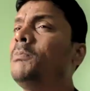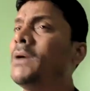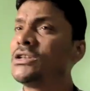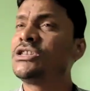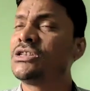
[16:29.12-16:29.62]

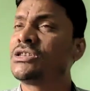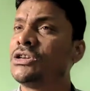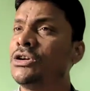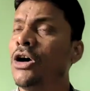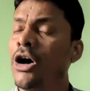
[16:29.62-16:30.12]

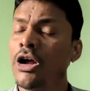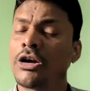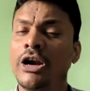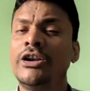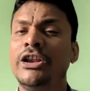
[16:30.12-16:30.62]
persist or
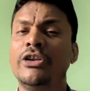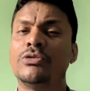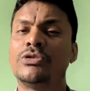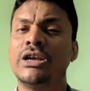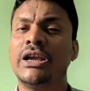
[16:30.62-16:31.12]

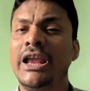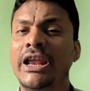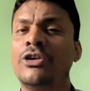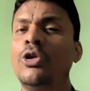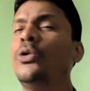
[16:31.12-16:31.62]
continues,
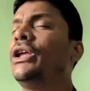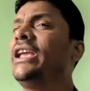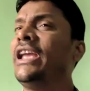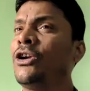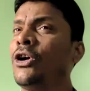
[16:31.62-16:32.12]

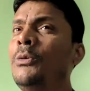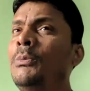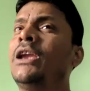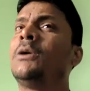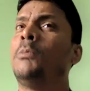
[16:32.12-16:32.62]
including
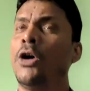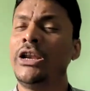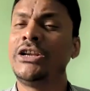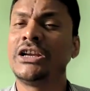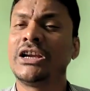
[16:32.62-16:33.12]
economic,
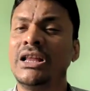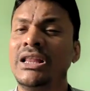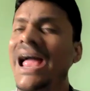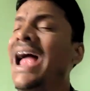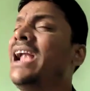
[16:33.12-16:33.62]

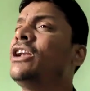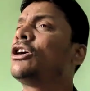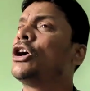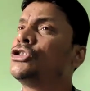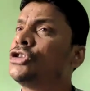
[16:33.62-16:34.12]
political, and
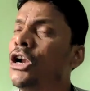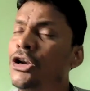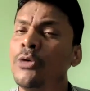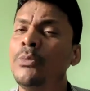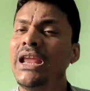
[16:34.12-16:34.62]
cultural
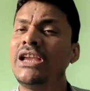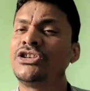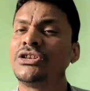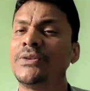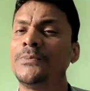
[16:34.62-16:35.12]

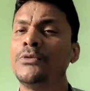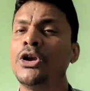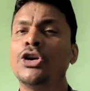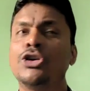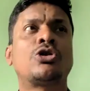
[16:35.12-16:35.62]
domination.
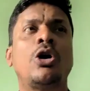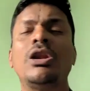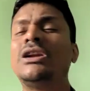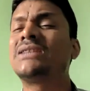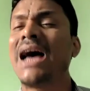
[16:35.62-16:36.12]

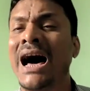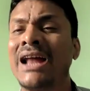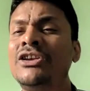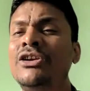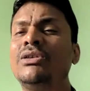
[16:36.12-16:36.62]
Scholars
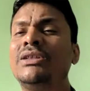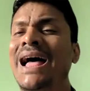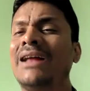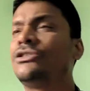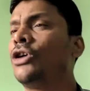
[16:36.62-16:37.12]
argue
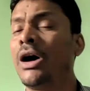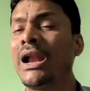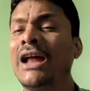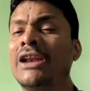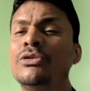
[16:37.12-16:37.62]
that
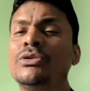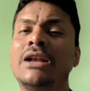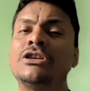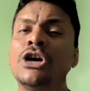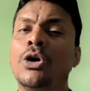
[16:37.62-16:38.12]

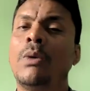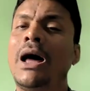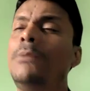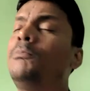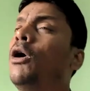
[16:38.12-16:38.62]

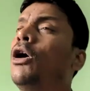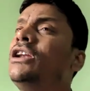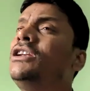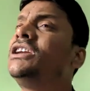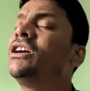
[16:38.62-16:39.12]
while
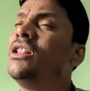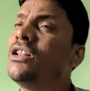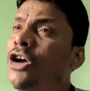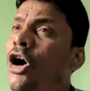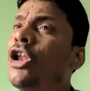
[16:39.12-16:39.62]
political